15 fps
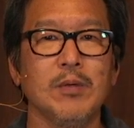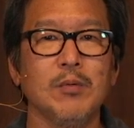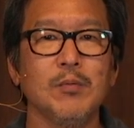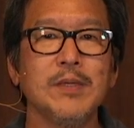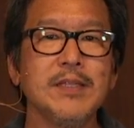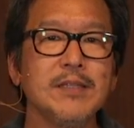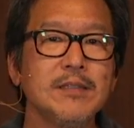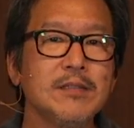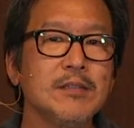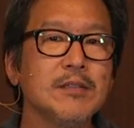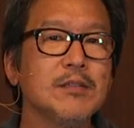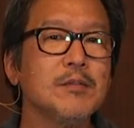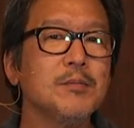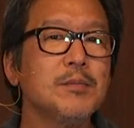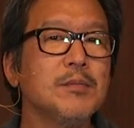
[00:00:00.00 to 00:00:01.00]
We need
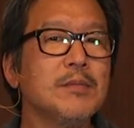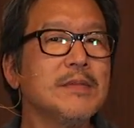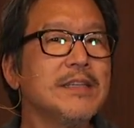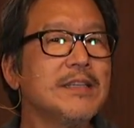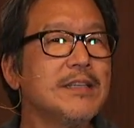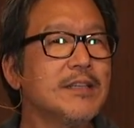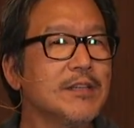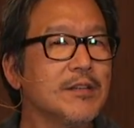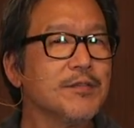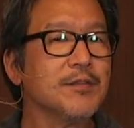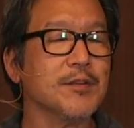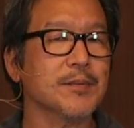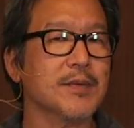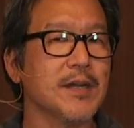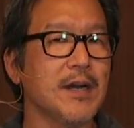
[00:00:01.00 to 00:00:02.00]
to hear
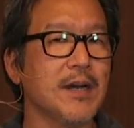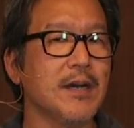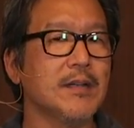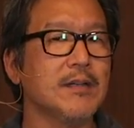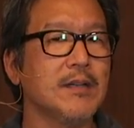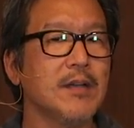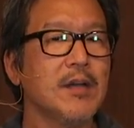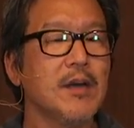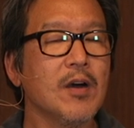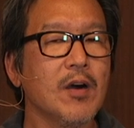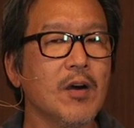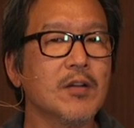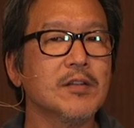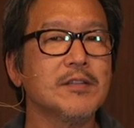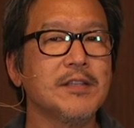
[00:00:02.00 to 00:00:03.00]
from God
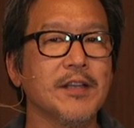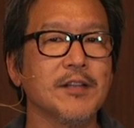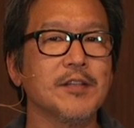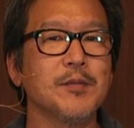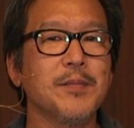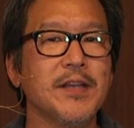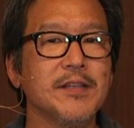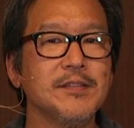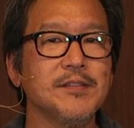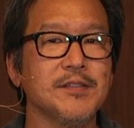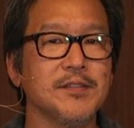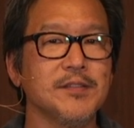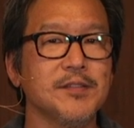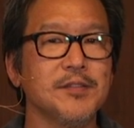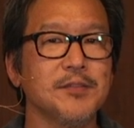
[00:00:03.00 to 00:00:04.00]
on a daily
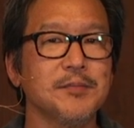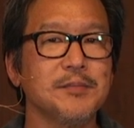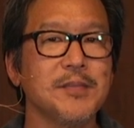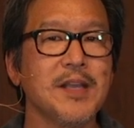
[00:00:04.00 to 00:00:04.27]
basis.